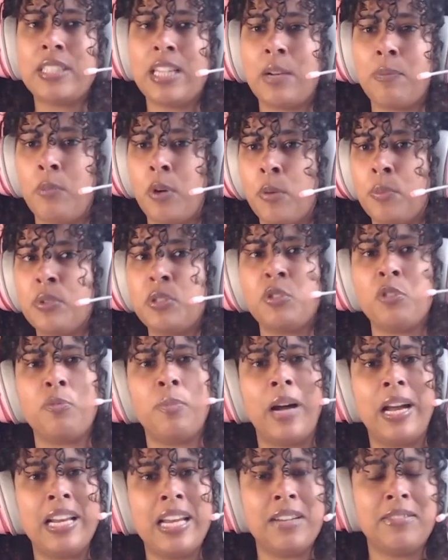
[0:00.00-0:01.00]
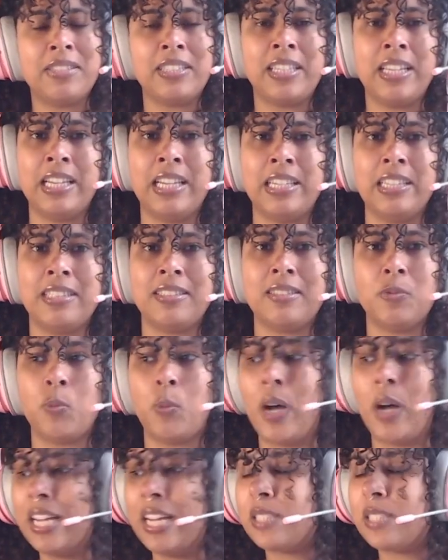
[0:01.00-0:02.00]
had problems with my left Achilles.
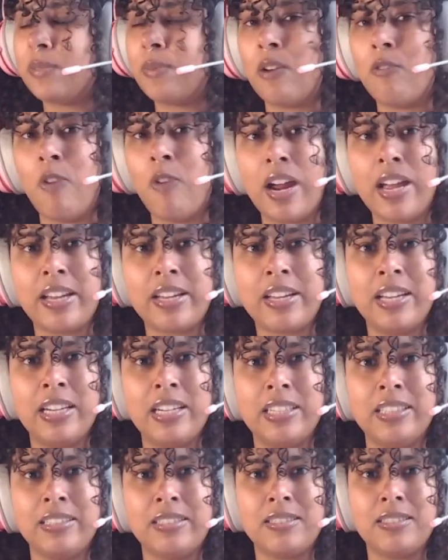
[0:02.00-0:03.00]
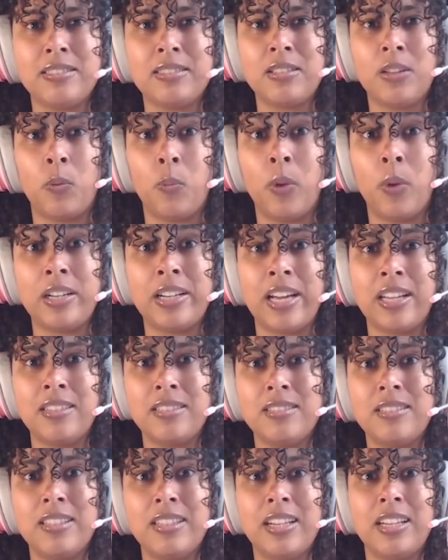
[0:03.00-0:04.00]
Why is my right Achilles the one that
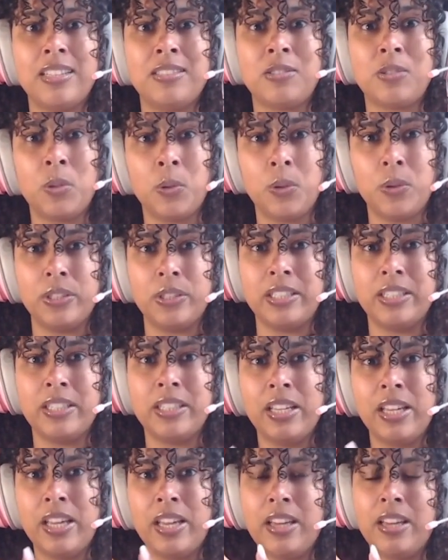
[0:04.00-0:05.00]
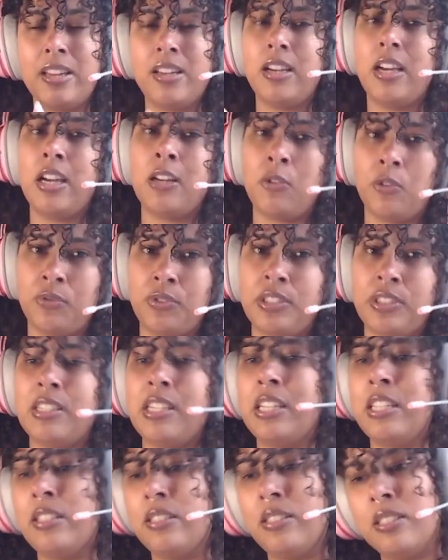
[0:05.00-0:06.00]
has torn? And
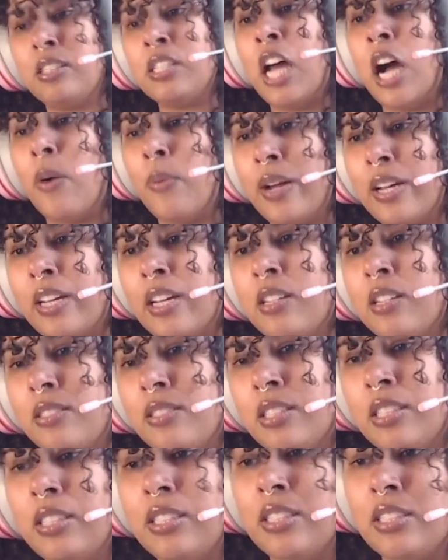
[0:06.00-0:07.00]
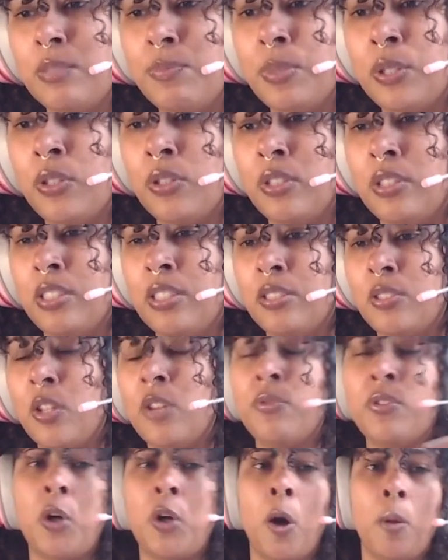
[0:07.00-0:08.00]
obviously now I can see it's because it's
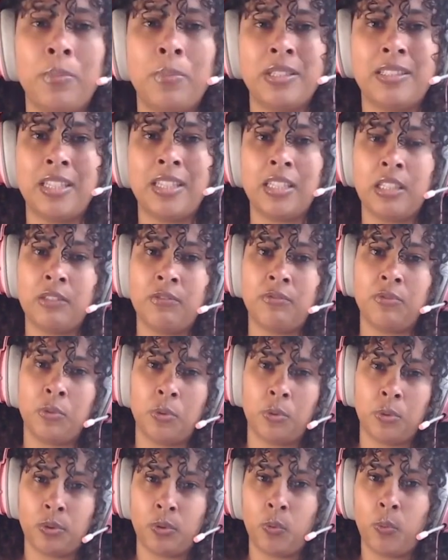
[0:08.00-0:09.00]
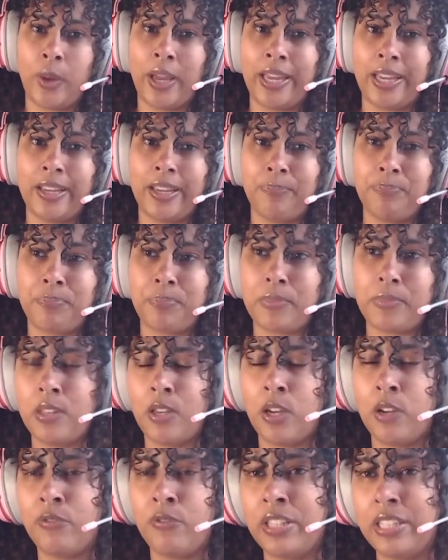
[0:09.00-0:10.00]
overcompensated for all the weight
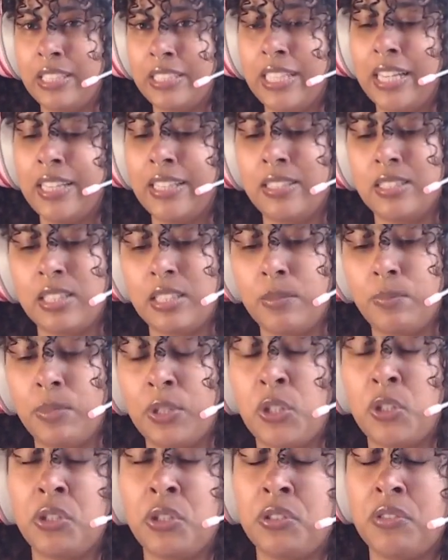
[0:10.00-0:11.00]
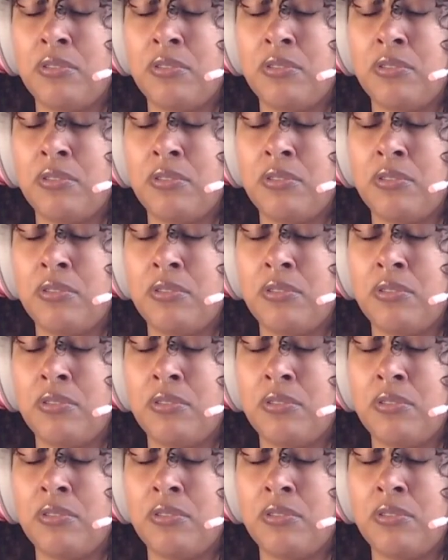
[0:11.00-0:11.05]
over the years because